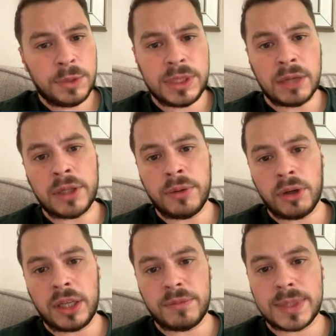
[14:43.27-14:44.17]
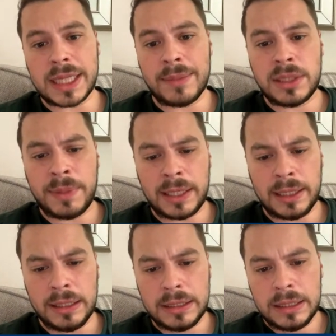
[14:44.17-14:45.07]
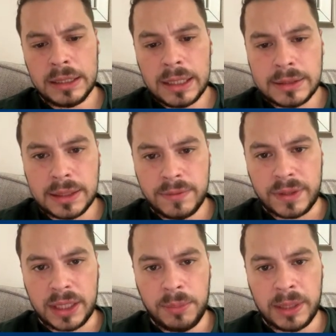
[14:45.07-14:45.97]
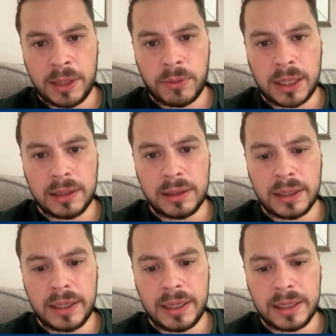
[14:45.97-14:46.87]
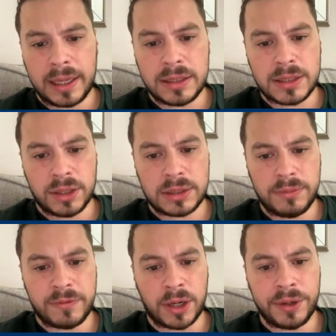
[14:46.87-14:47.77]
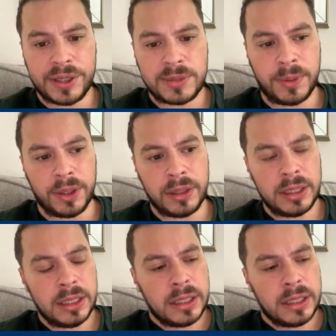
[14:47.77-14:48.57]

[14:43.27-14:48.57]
We don't know. We've got to give him time to bed in. I didn't think he played well against Nottingham Forest, but